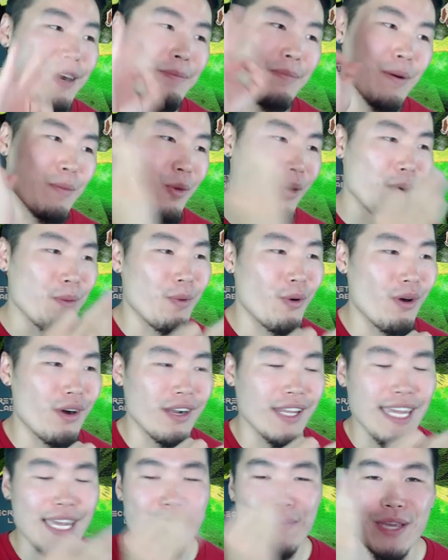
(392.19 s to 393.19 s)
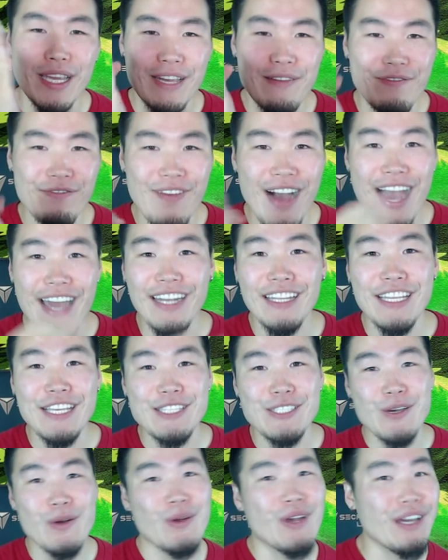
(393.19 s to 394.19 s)
But more importantly, we can finally
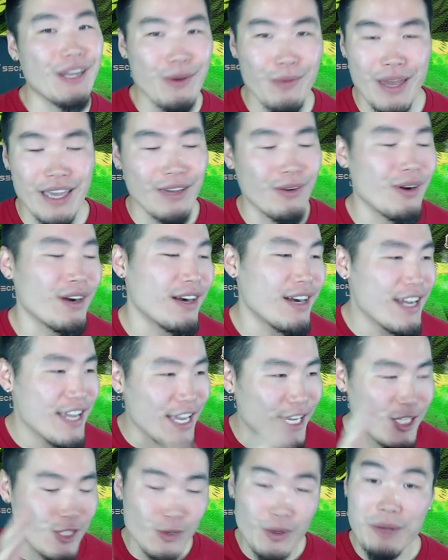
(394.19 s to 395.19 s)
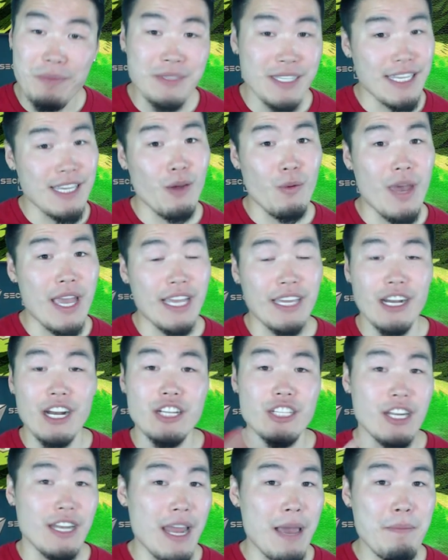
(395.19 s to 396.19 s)
Dokkan Awaken or Extreme Z Awaken our
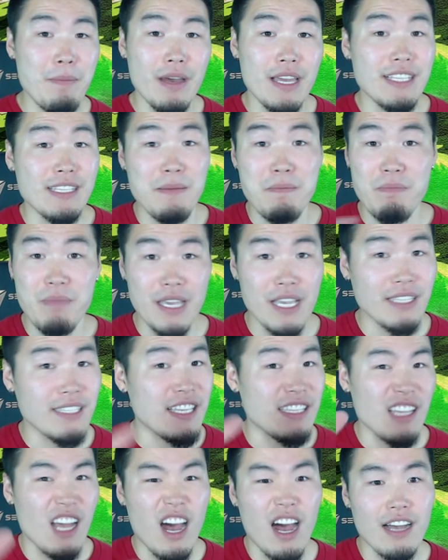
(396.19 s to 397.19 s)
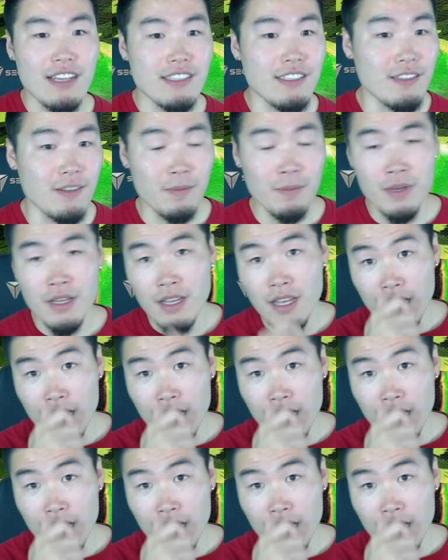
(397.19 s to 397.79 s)
Janemba. He's a beast, he's awesome.